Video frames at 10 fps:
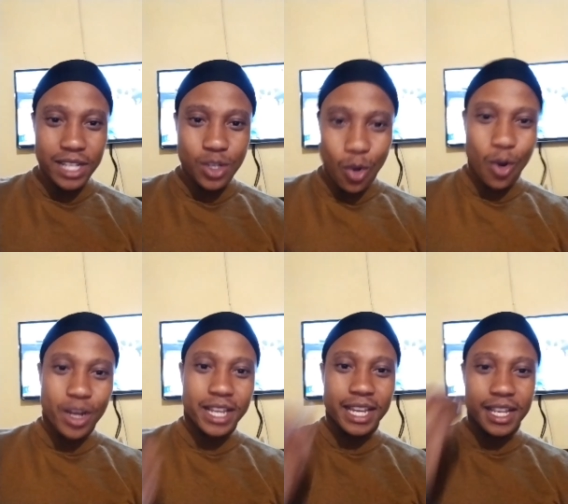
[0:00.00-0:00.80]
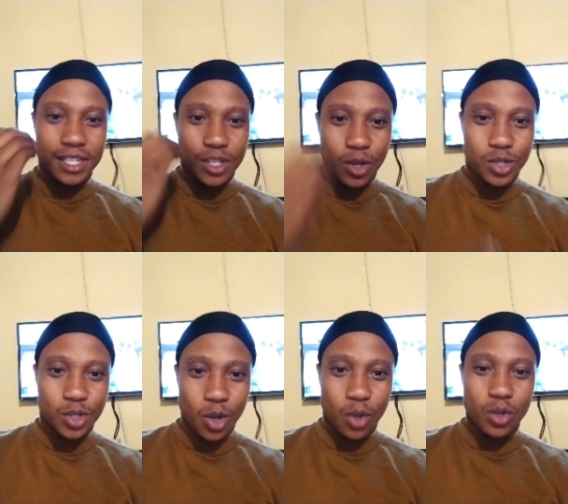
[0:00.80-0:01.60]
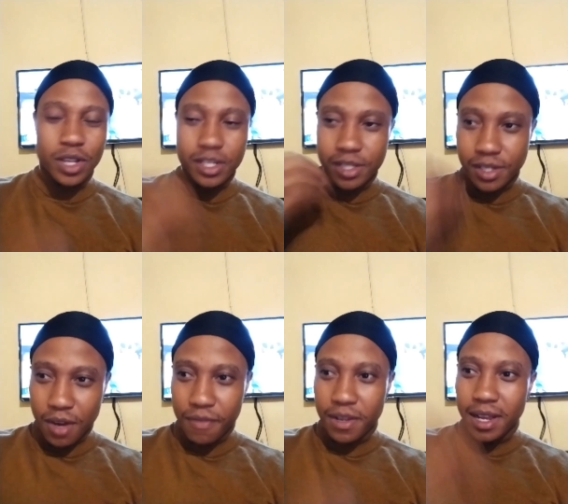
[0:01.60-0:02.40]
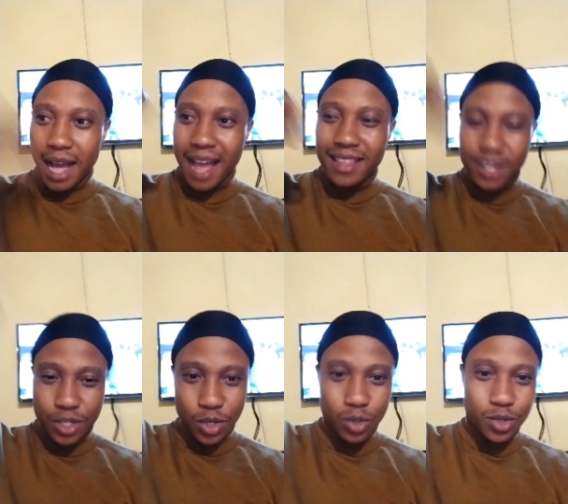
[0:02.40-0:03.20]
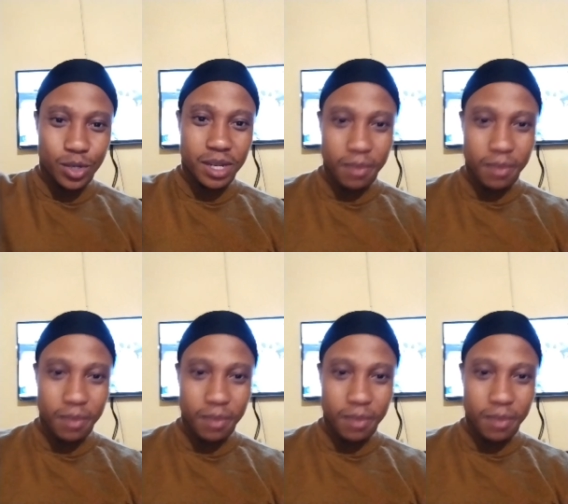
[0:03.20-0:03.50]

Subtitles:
is your calling? Is your soul serving other souls to be